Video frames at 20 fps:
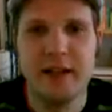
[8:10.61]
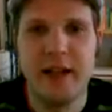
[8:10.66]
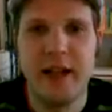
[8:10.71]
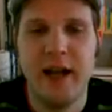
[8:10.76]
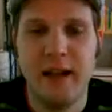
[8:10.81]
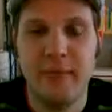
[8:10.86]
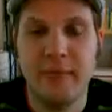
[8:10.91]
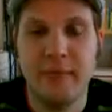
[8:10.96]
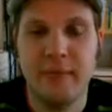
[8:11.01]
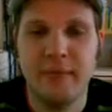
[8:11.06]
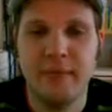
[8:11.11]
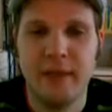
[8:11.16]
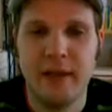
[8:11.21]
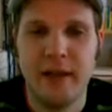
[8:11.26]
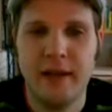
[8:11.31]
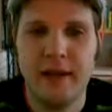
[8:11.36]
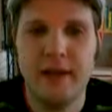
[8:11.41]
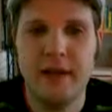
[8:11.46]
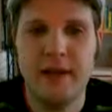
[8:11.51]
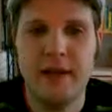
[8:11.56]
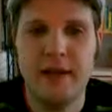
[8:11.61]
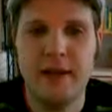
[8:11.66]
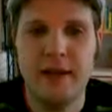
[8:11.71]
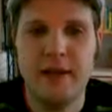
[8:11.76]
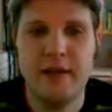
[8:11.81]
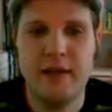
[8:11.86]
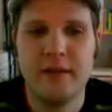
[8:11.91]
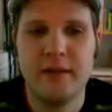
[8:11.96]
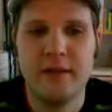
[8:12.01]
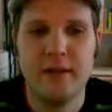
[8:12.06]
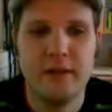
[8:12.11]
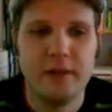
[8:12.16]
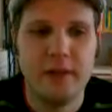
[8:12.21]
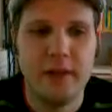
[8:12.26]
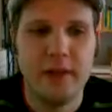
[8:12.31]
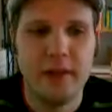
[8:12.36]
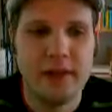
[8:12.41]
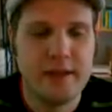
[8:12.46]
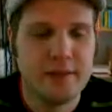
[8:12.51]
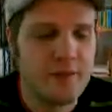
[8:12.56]
I think I need to do a
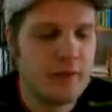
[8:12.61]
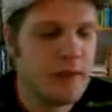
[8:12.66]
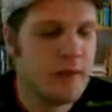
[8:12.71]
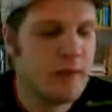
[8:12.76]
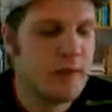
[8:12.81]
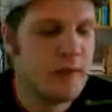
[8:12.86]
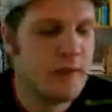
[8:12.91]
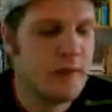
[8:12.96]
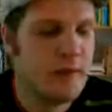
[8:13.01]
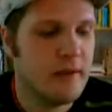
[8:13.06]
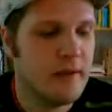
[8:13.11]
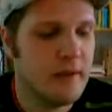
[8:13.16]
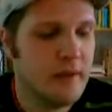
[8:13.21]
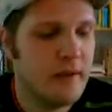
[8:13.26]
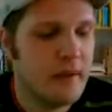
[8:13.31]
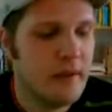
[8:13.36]
next video here,